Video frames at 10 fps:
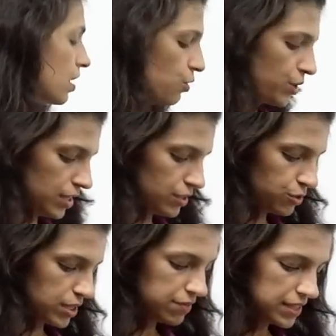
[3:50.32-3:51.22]
Okay,
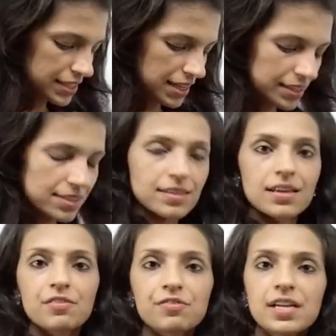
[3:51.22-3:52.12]
so then we sat at the
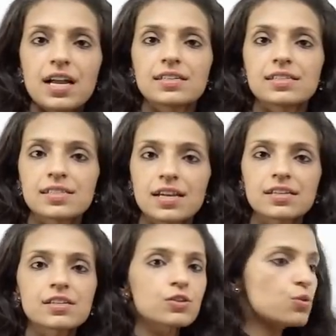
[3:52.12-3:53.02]
cafe and
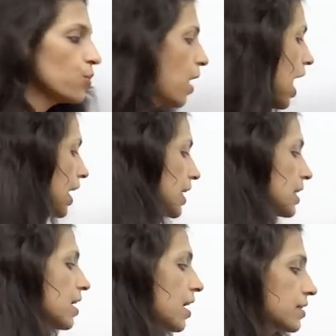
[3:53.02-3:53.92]
decided to go a la
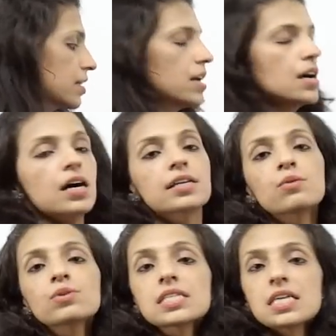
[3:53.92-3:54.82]
carte.
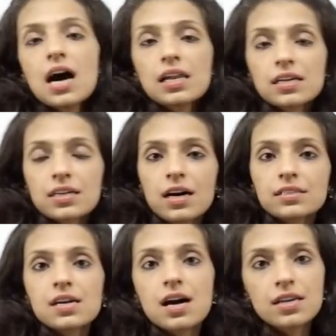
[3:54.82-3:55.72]
Now, what's a la
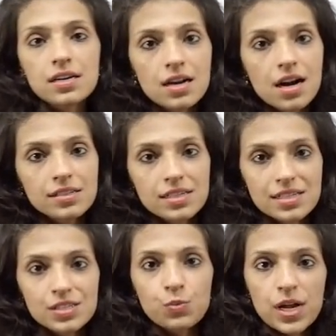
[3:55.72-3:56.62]
carte? A la carte
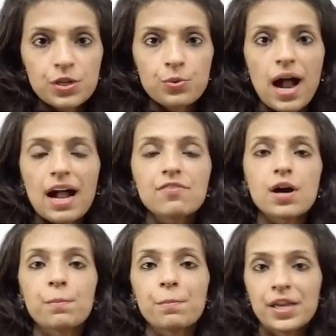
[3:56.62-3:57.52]
is when you have
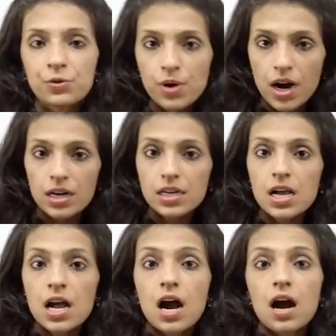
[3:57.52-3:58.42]
a menu card
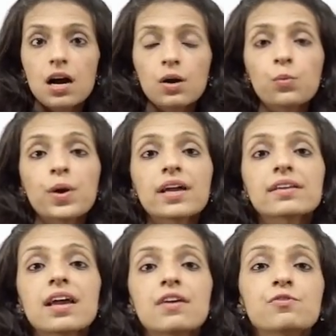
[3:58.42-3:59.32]

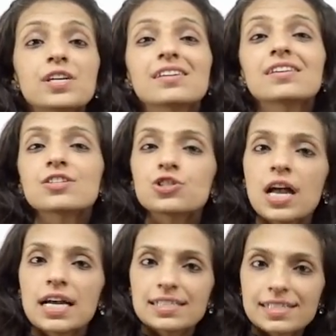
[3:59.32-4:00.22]
where every dish
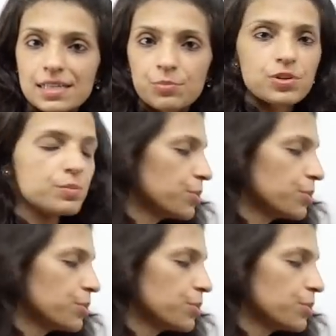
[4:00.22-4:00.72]
has a separate